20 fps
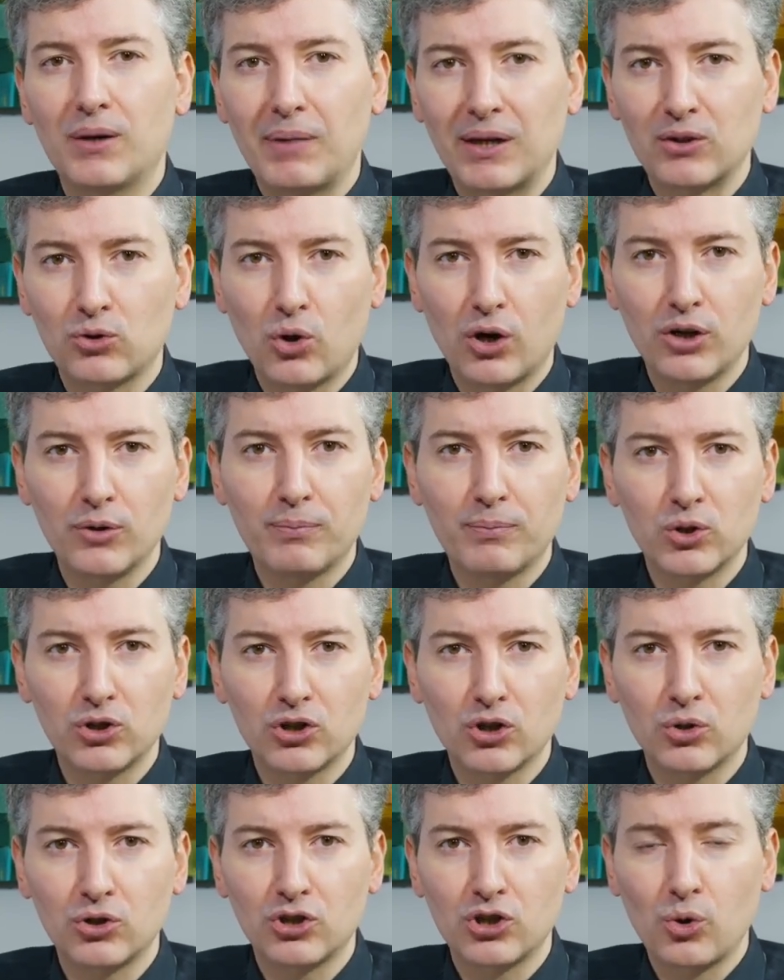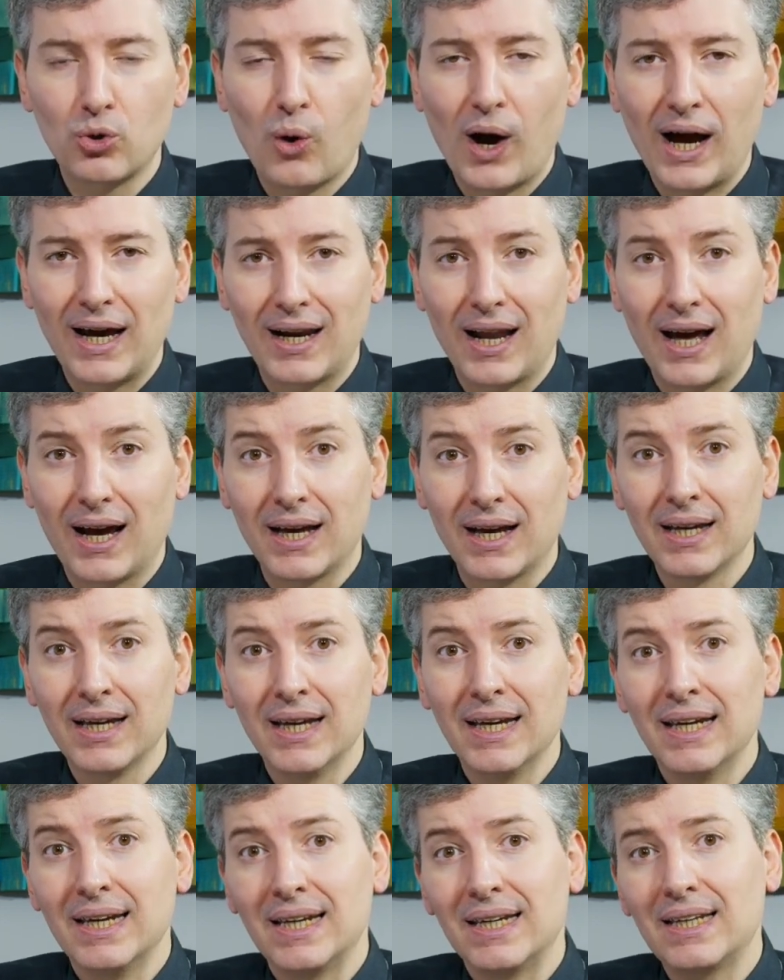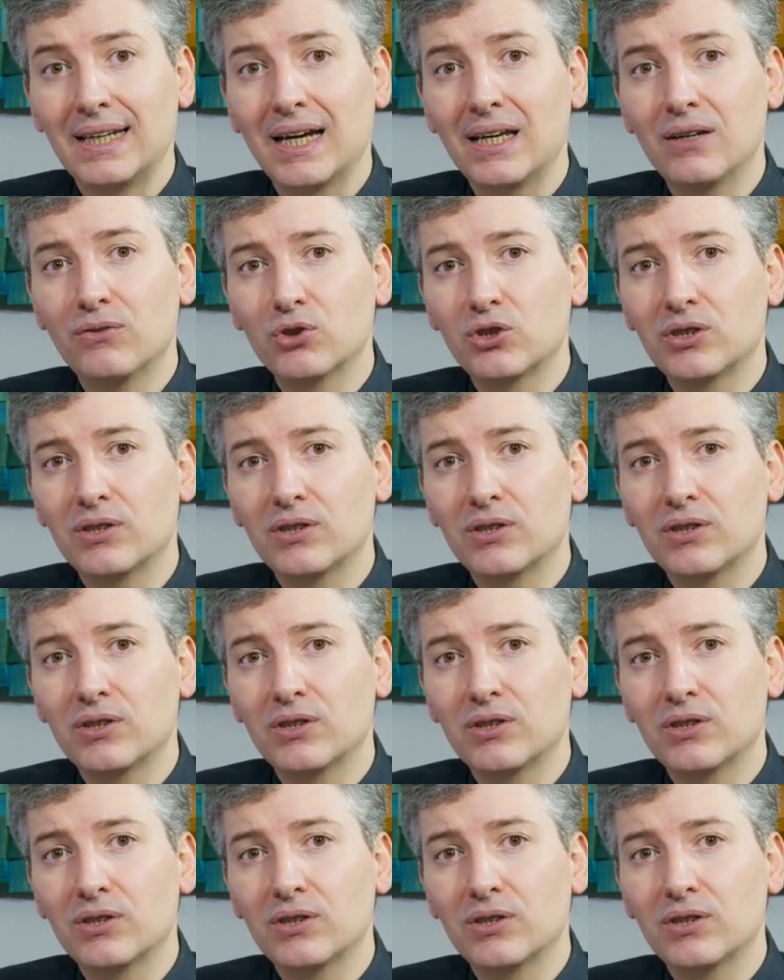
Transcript: The inflammatory trigger can still be there,